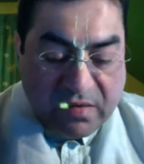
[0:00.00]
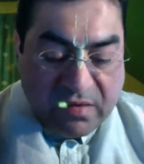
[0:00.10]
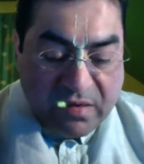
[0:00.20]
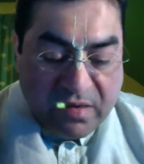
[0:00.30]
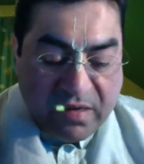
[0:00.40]

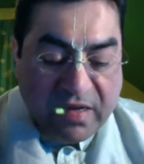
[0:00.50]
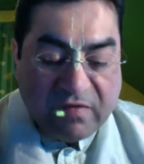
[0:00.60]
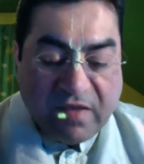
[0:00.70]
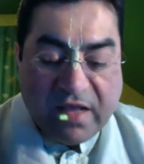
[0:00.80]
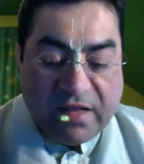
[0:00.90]
He needs
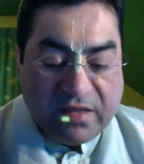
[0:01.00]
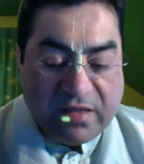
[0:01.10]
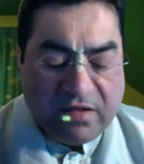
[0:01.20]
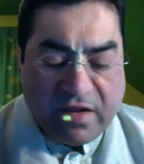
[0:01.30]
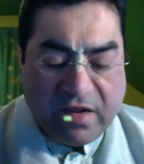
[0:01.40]
health.
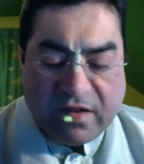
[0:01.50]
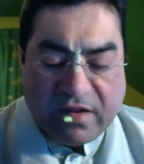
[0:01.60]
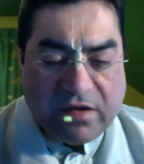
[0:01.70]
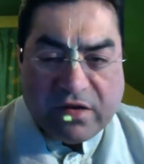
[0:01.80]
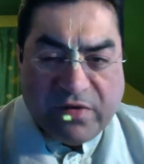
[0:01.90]
And
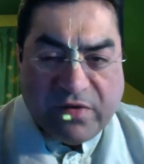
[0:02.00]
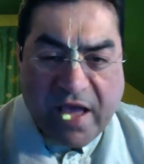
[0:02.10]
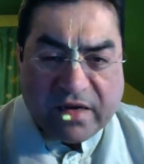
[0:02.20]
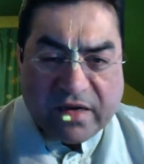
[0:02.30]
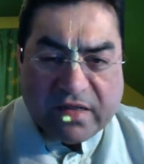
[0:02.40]
in
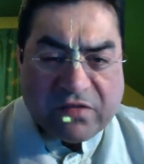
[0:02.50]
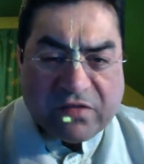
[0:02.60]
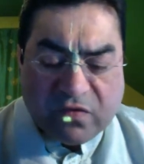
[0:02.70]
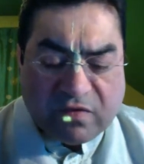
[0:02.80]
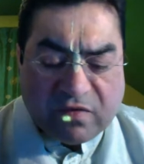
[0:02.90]
reality, there's
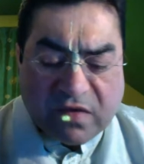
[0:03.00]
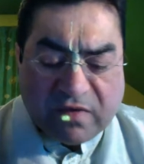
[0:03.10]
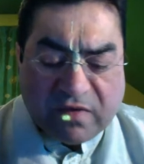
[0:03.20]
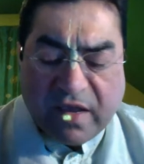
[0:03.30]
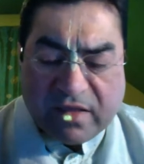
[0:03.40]
no such thing
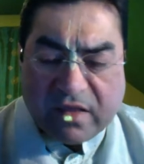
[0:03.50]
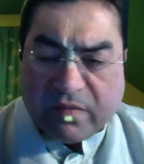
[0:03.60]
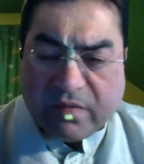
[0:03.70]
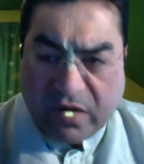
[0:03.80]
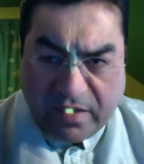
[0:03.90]
as a healthy
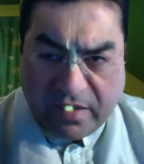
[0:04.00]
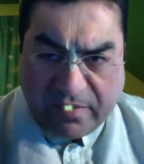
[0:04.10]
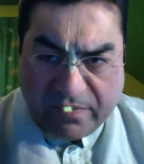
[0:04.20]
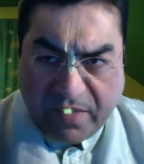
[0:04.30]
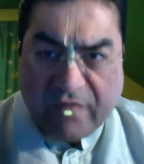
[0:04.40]
body.
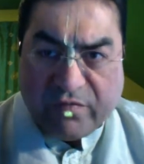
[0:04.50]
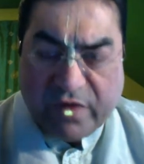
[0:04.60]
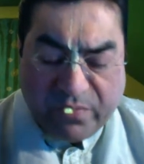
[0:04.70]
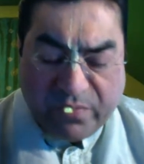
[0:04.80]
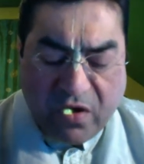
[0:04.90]
Every
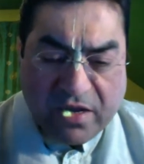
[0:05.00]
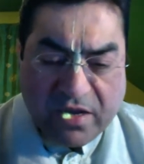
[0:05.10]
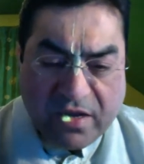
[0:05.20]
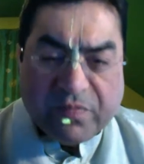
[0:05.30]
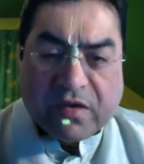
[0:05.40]

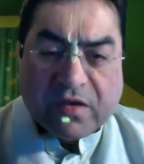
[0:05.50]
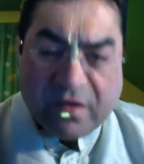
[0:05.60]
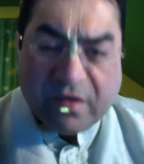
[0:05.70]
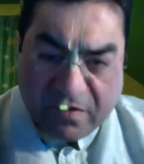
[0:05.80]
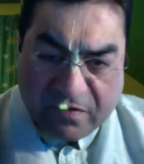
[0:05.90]
body
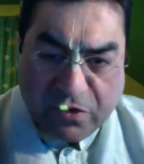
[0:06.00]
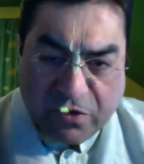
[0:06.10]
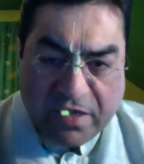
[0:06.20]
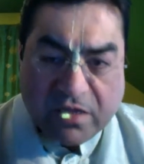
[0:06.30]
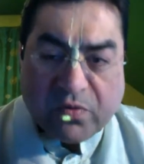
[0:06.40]
is
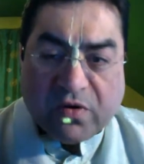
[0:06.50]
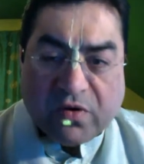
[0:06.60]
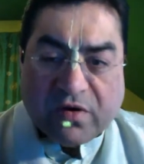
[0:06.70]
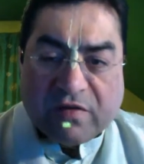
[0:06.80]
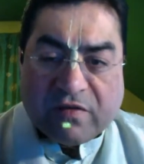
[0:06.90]
only in the
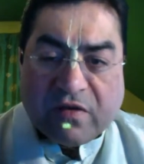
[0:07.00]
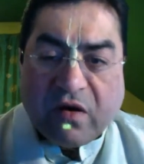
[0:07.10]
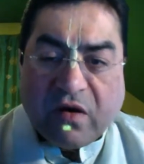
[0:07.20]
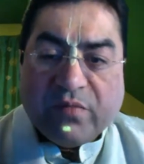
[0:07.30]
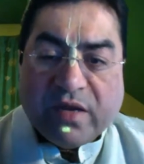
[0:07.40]
progress
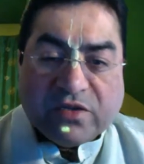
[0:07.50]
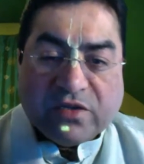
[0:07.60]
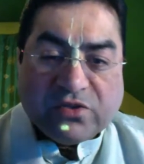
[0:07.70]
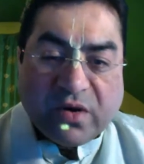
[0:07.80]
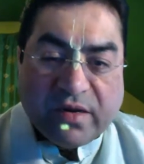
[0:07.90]
of being
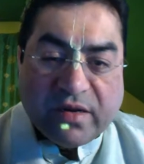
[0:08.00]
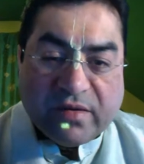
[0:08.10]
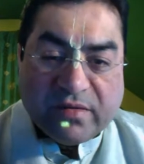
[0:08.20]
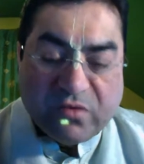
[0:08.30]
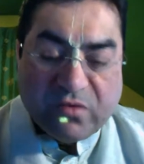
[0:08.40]
destroyed,
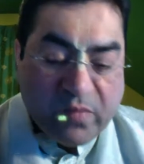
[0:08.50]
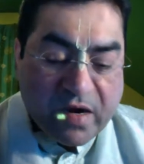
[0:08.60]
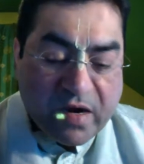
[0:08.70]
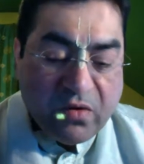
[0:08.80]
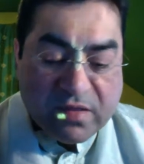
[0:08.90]
no matter
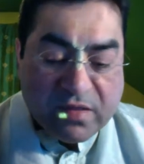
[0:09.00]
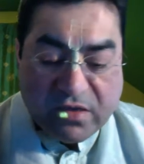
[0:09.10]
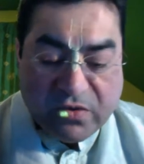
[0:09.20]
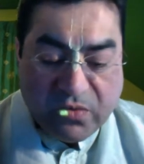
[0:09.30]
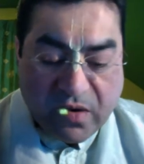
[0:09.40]
how healthy
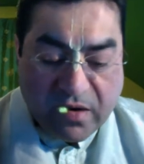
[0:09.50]
you are.